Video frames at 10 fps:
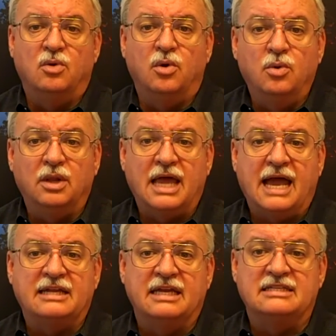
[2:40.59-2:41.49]
who will
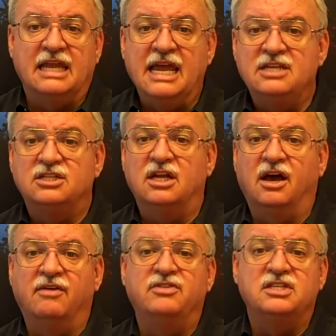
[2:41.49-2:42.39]
act as an agent
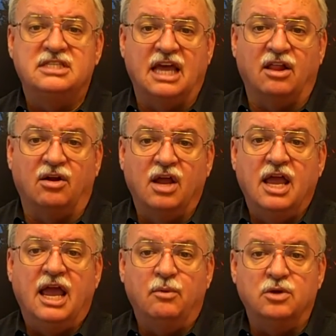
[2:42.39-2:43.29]
of the seller
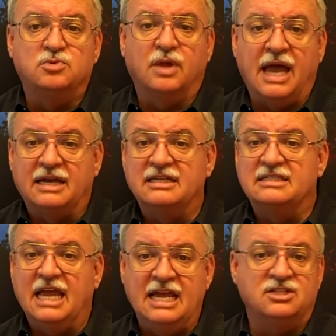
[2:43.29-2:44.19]
and which will act
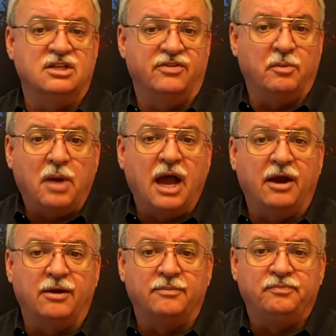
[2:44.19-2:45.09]
as the agent of the
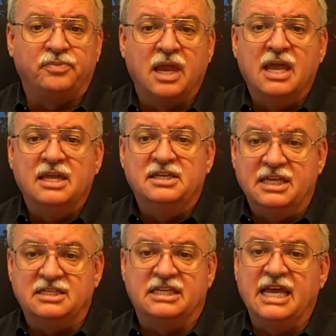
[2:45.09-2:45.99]
buyer.
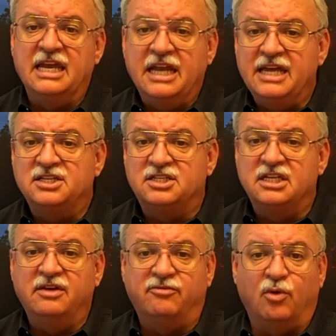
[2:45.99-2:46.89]
Designated
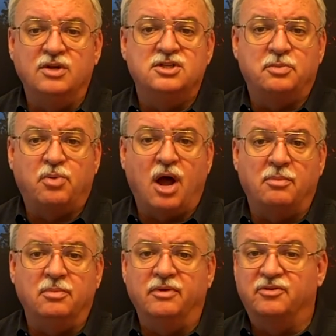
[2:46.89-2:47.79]
agency avoids the
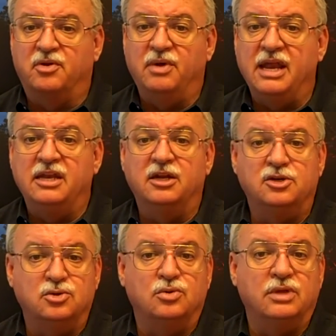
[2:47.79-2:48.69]
problem of creating a
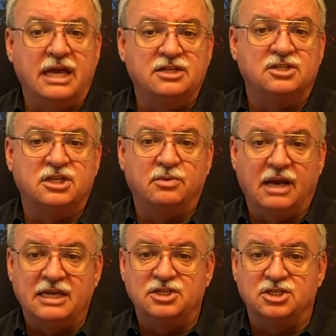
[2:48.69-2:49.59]
dual agency
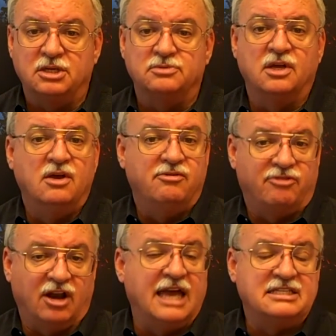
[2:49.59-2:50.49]
relationships
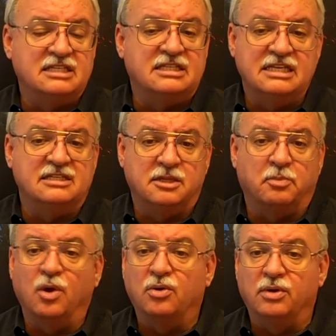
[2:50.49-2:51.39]
for licensees at the
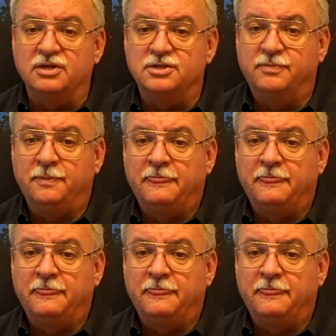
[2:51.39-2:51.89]
brokerage.